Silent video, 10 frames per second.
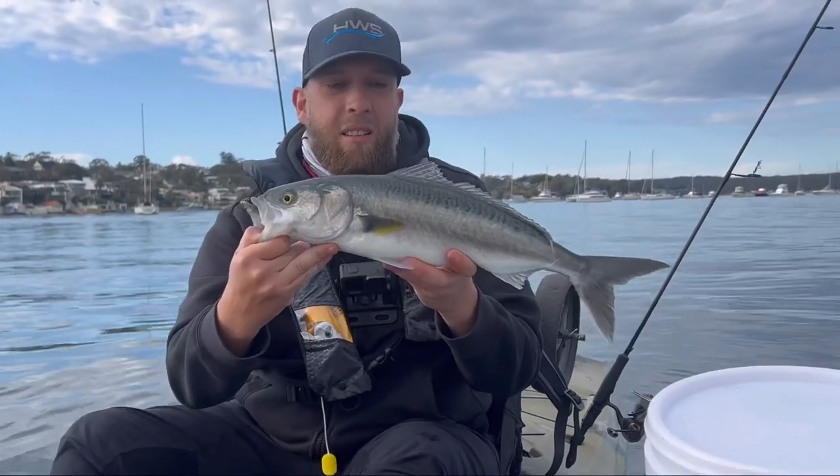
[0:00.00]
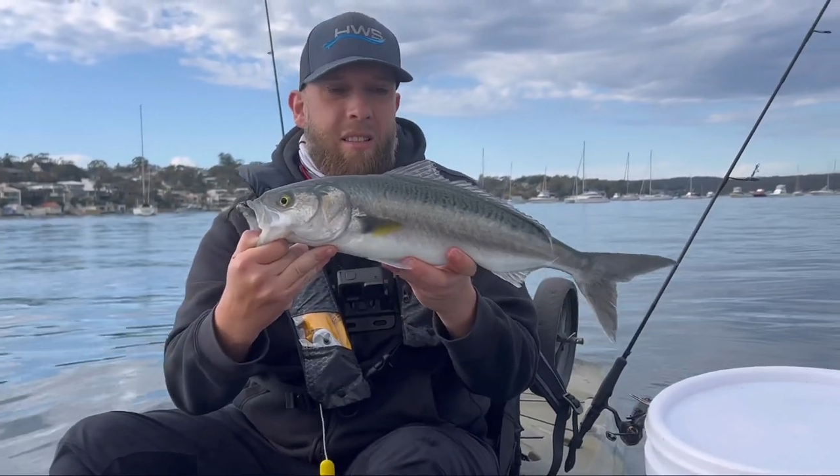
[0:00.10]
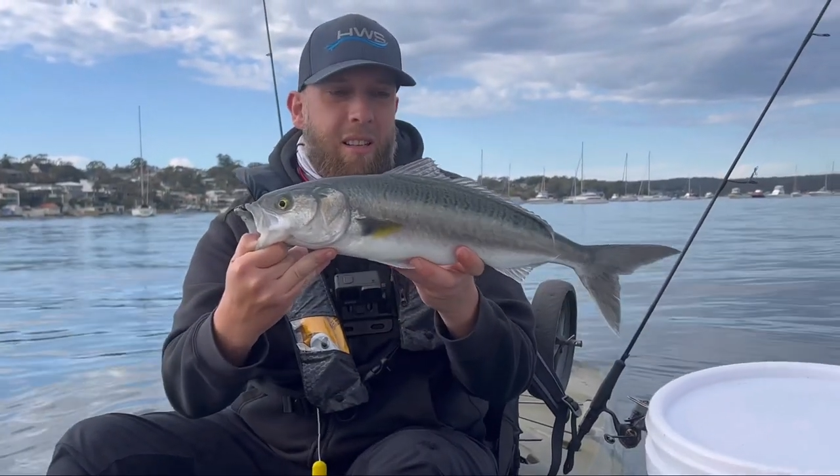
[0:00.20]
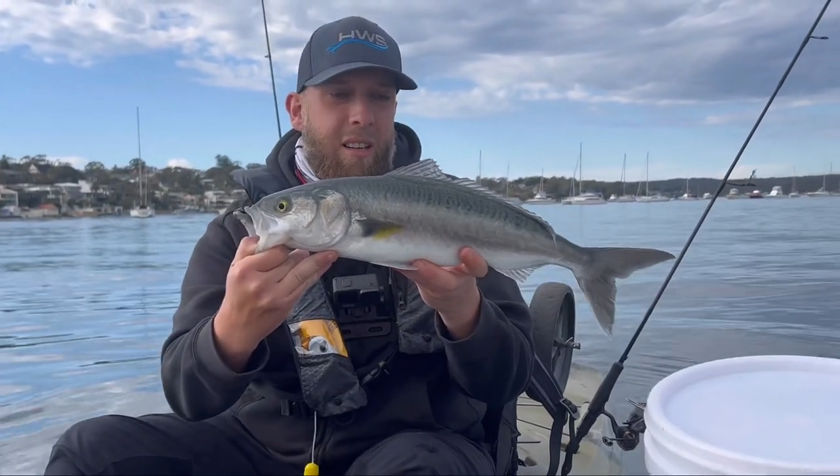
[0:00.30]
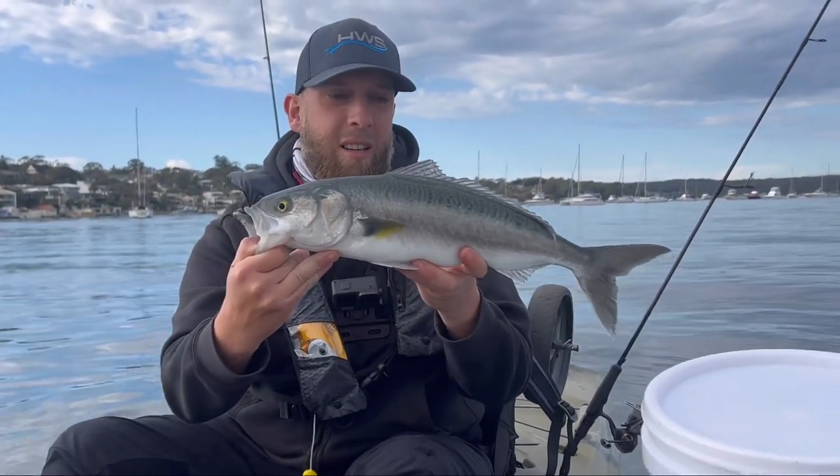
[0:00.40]

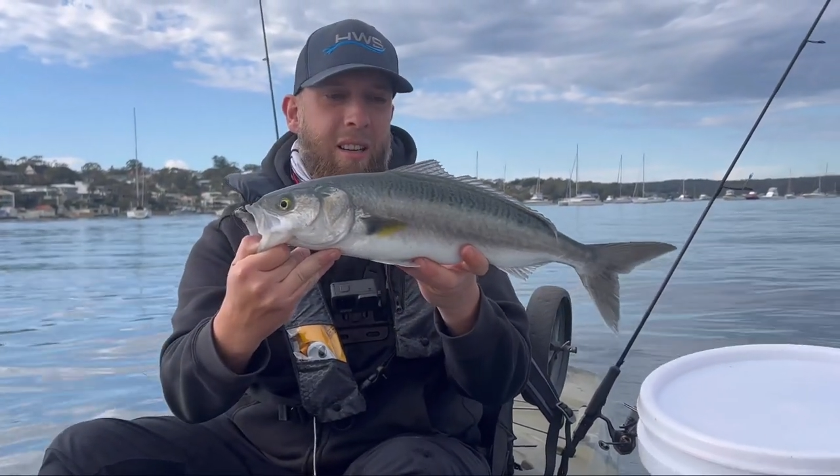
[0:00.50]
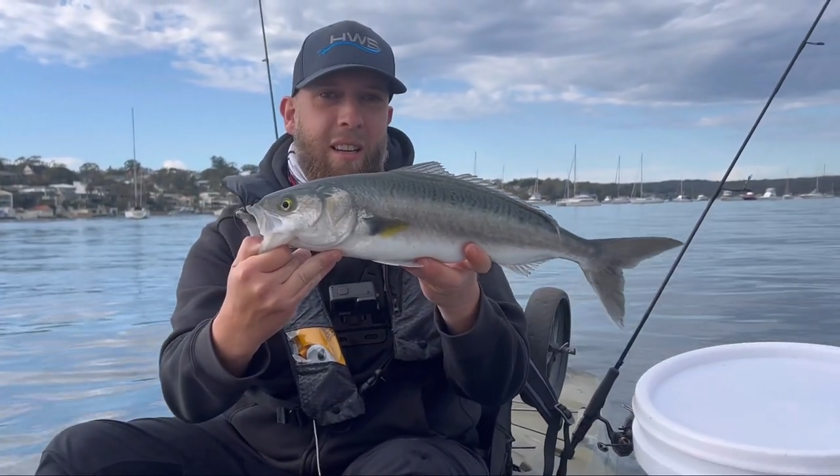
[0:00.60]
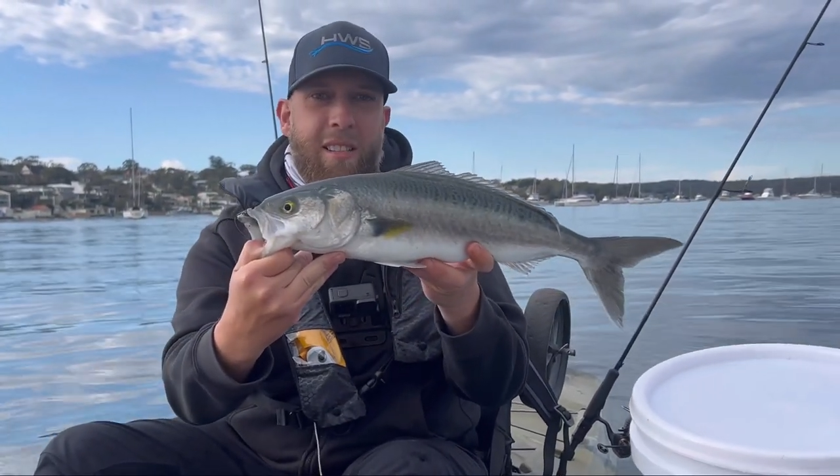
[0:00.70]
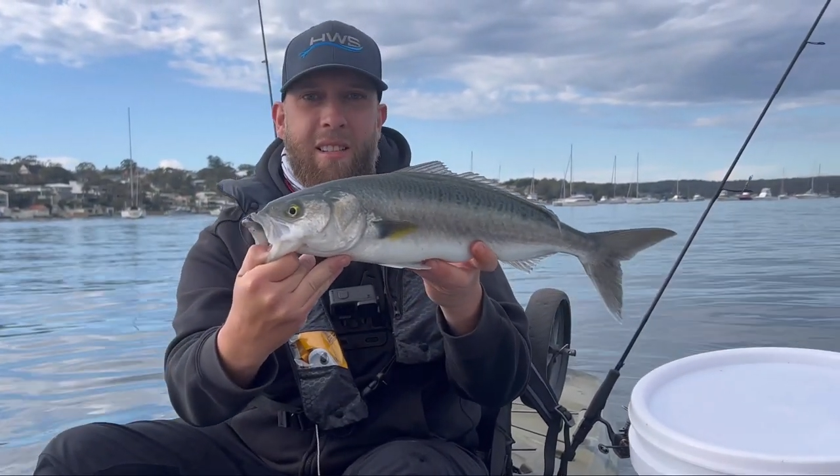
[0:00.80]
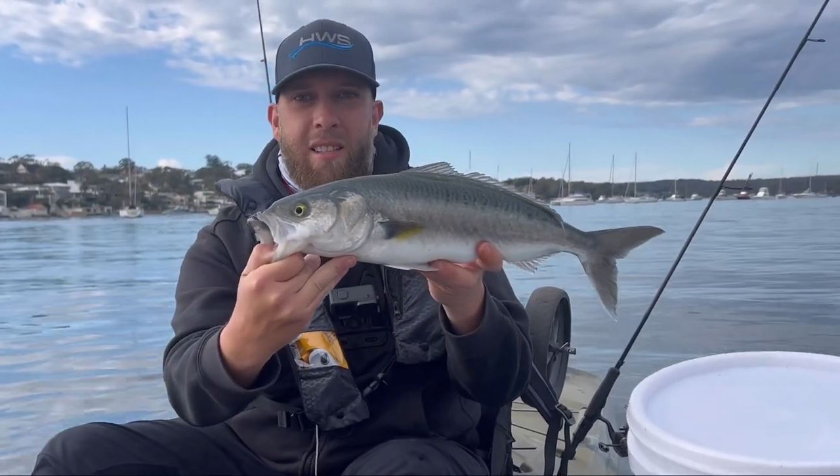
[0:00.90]
So
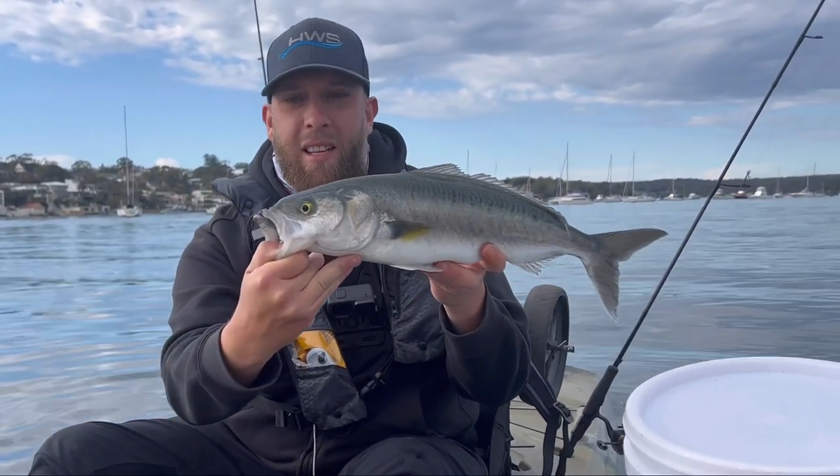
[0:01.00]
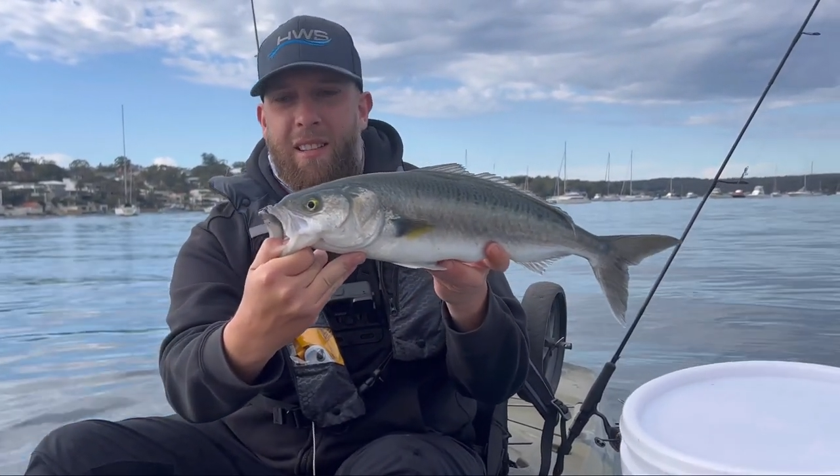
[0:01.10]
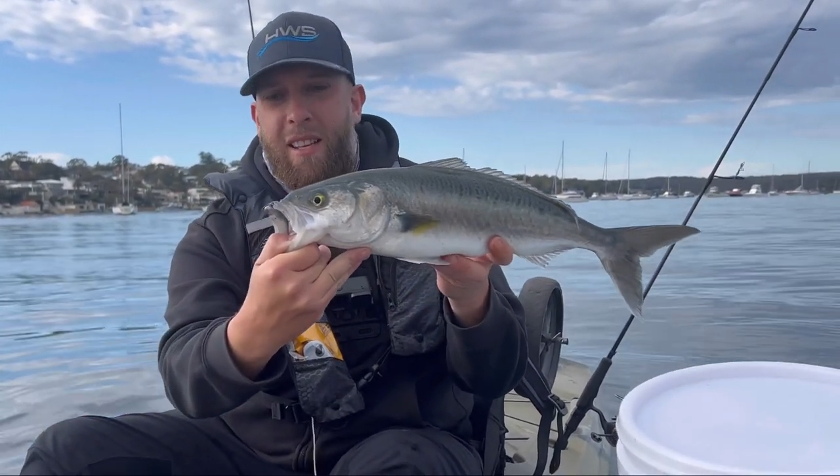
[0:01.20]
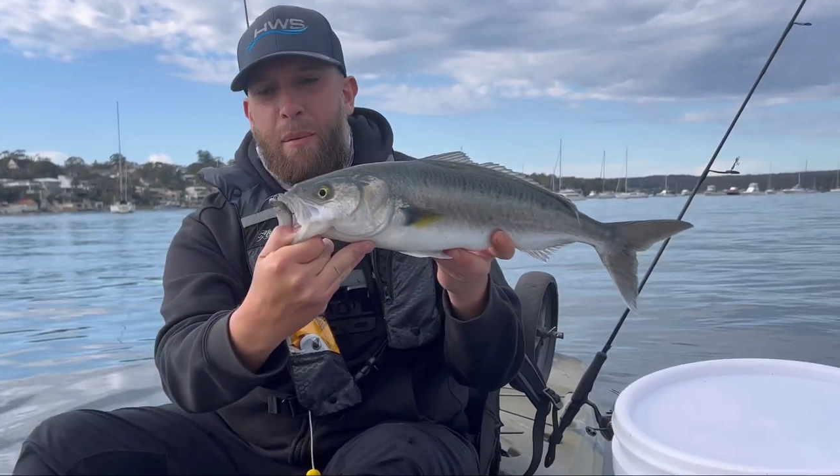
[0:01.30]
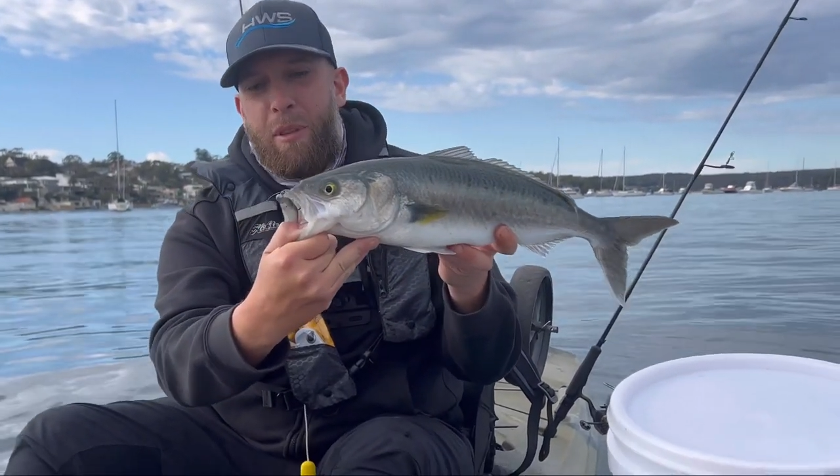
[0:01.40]
that's the second
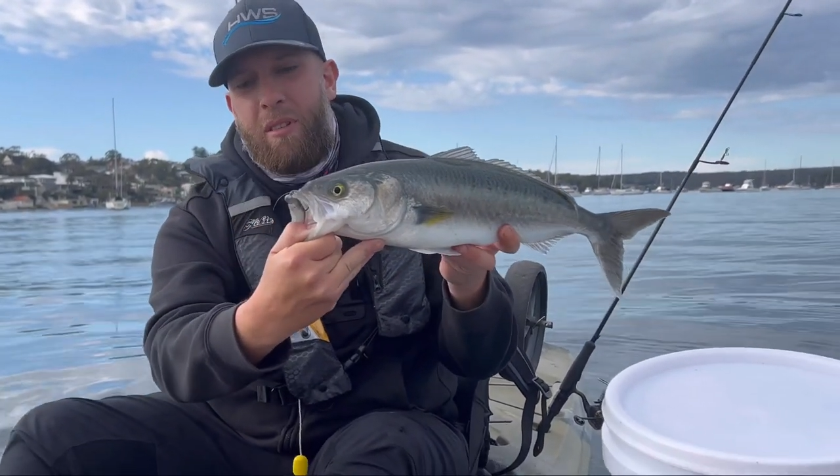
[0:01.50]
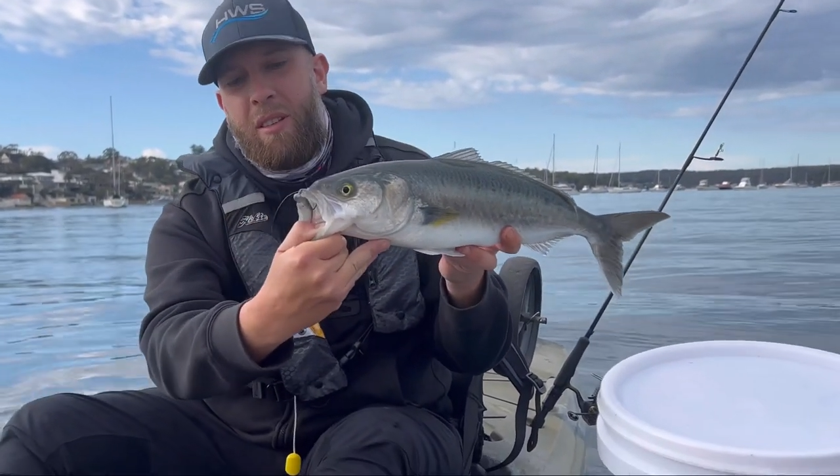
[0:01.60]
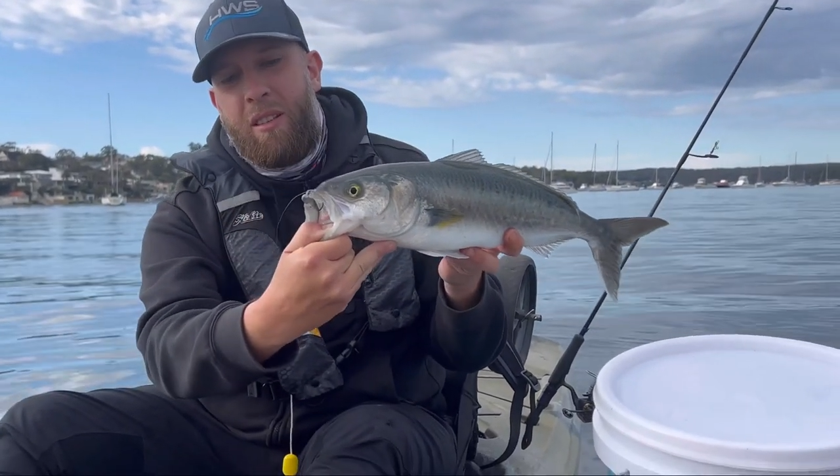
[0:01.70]
salmon.